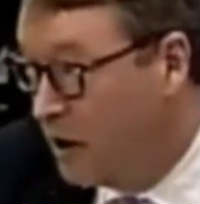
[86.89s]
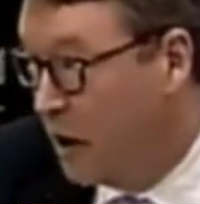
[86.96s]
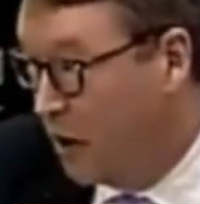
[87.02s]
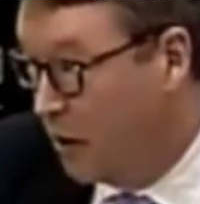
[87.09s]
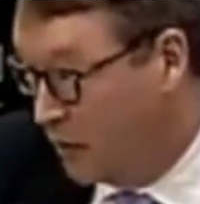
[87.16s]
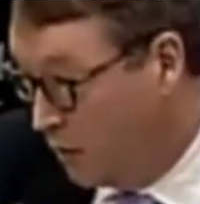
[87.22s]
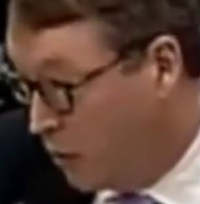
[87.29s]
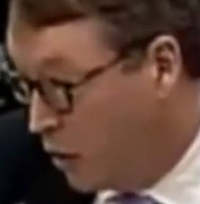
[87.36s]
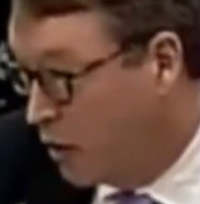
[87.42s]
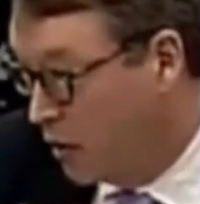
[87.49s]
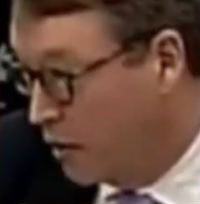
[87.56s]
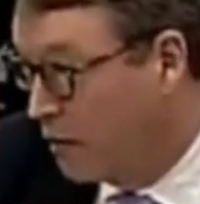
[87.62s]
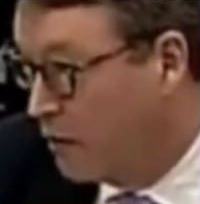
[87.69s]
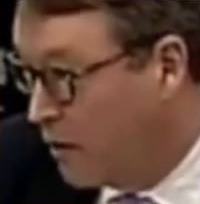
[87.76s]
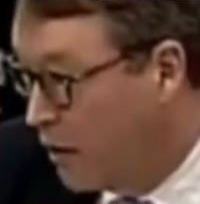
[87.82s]
not on the
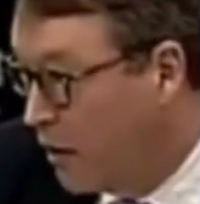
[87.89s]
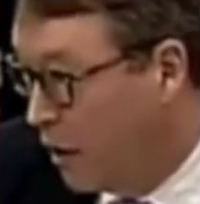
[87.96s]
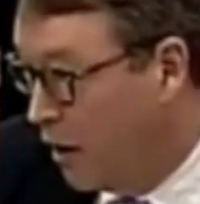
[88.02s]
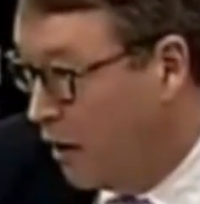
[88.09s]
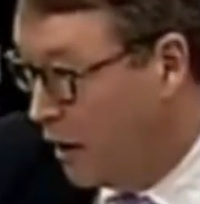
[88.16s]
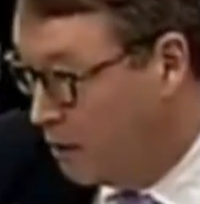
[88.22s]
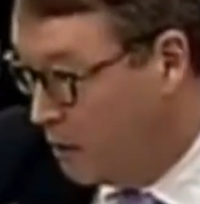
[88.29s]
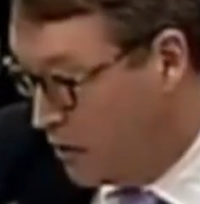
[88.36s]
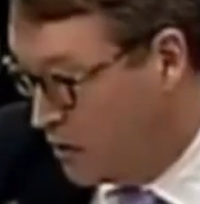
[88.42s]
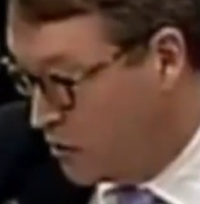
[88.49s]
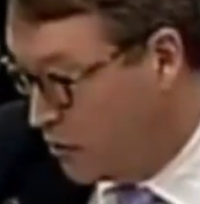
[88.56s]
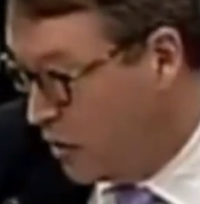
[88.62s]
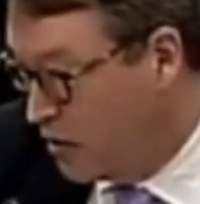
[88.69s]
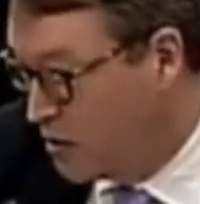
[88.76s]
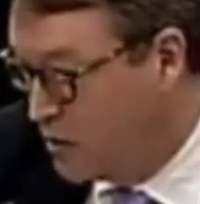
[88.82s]
market
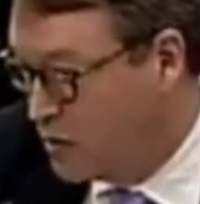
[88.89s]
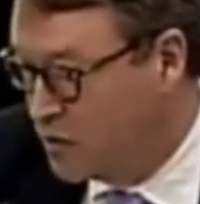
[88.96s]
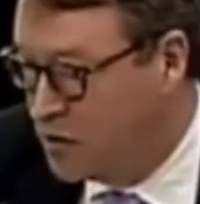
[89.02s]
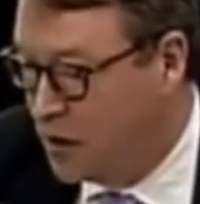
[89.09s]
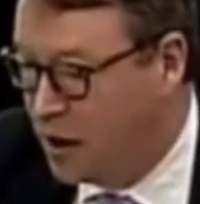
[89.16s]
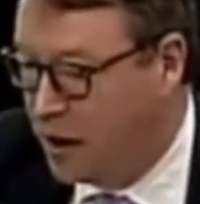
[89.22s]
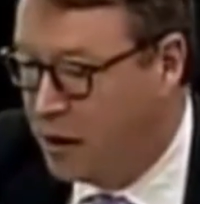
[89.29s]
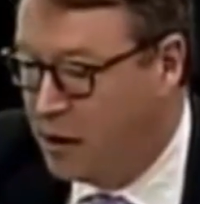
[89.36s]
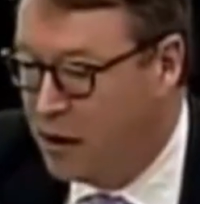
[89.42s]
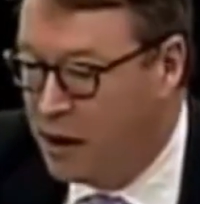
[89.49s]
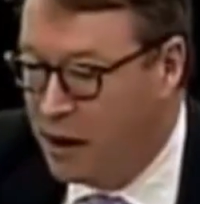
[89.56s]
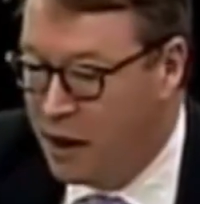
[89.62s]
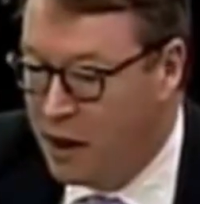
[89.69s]
administration side. Mm-hmm.